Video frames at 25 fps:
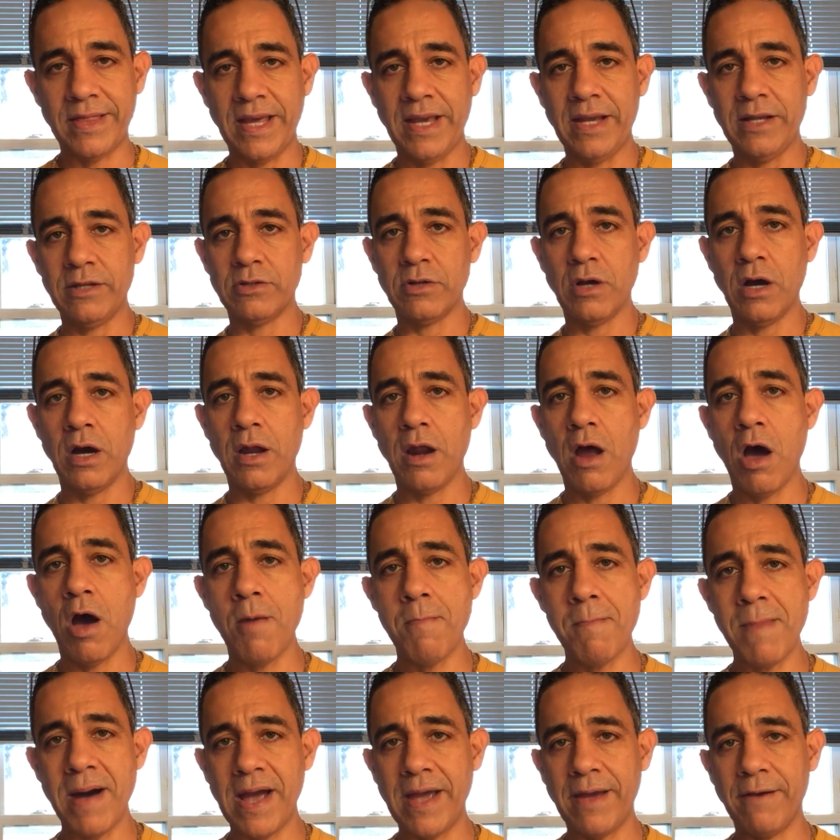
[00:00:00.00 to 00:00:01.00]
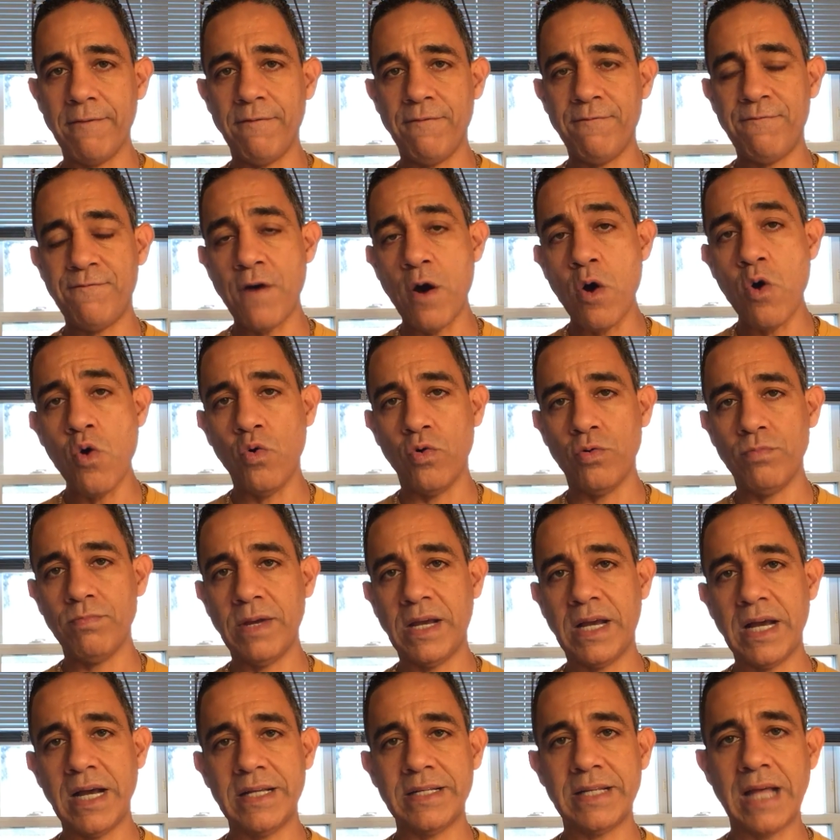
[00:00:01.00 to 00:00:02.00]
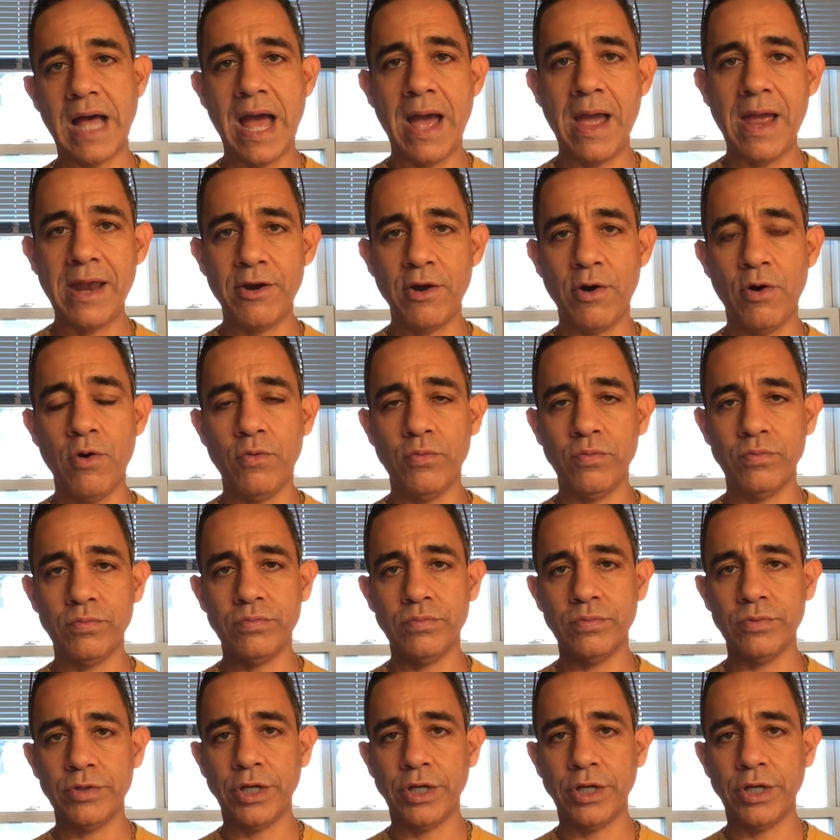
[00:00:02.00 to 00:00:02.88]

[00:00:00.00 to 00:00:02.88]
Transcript: things on my phone, because I don't,